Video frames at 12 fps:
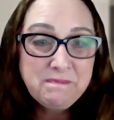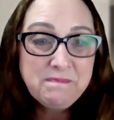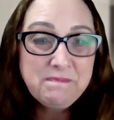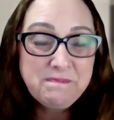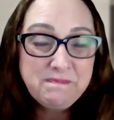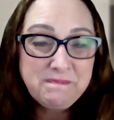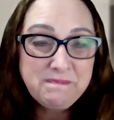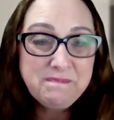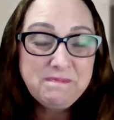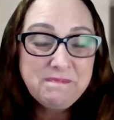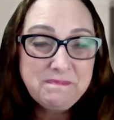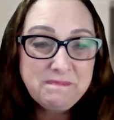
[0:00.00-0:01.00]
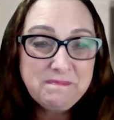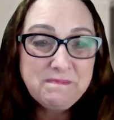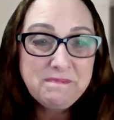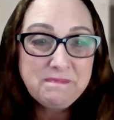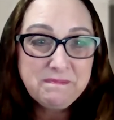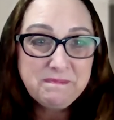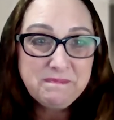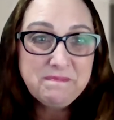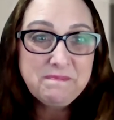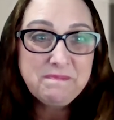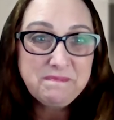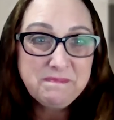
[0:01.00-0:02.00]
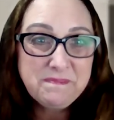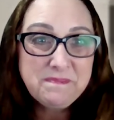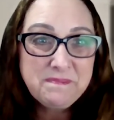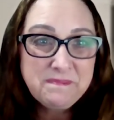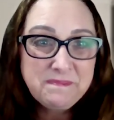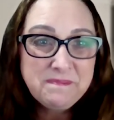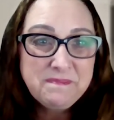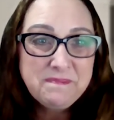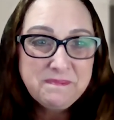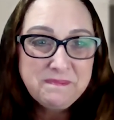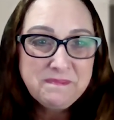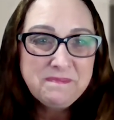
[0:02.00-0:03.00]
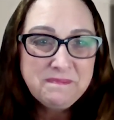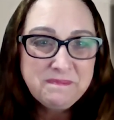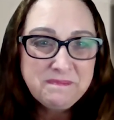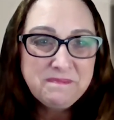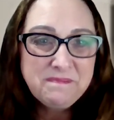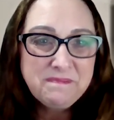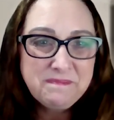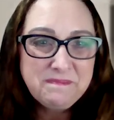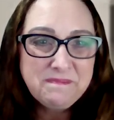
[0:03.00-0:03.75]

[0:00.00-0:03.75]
This person isn't speaking.